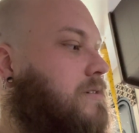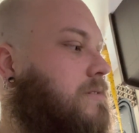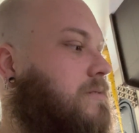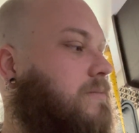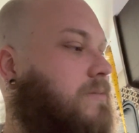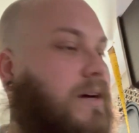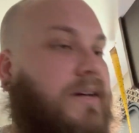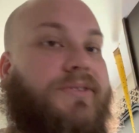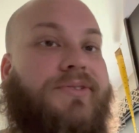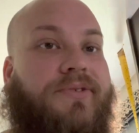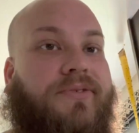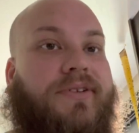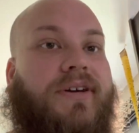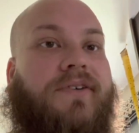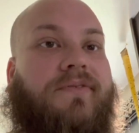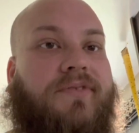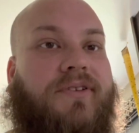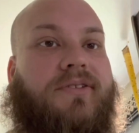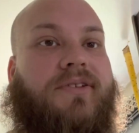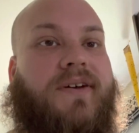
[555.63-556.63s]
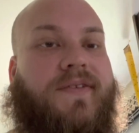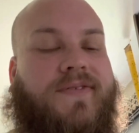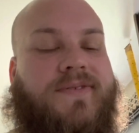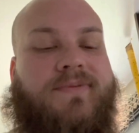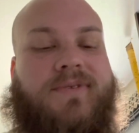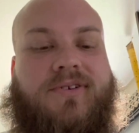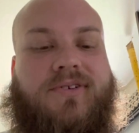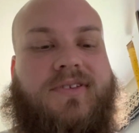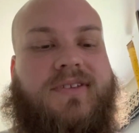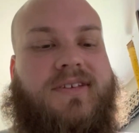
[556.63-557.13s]
I do definitely love
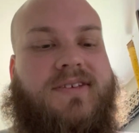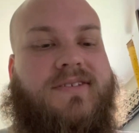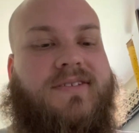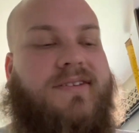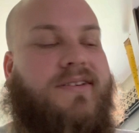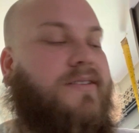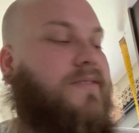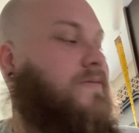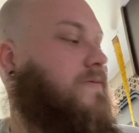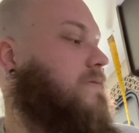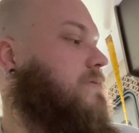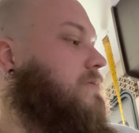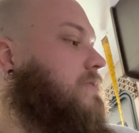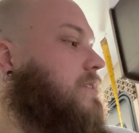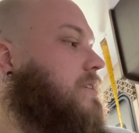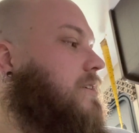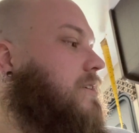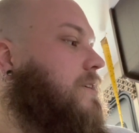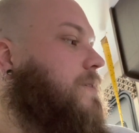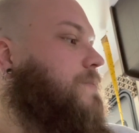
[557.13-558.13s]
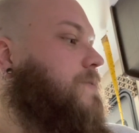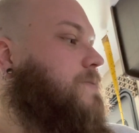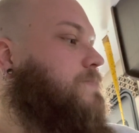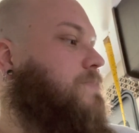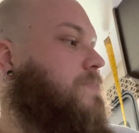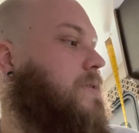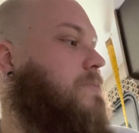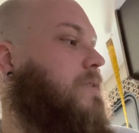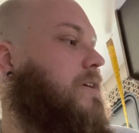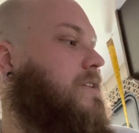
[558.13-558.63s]
smoking this stuff. It's
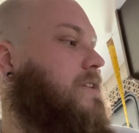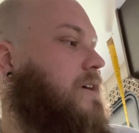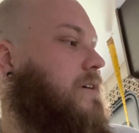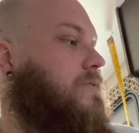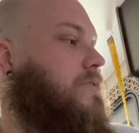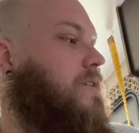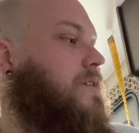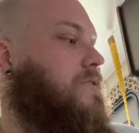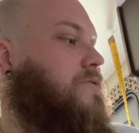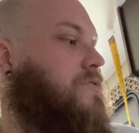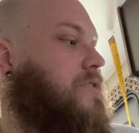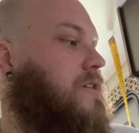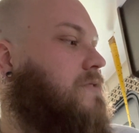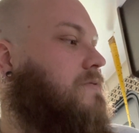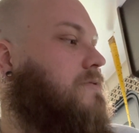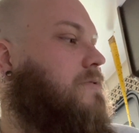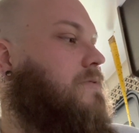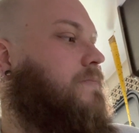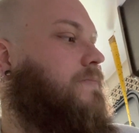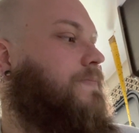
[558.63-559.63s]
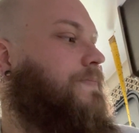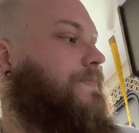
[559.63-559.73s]
been my daily driver.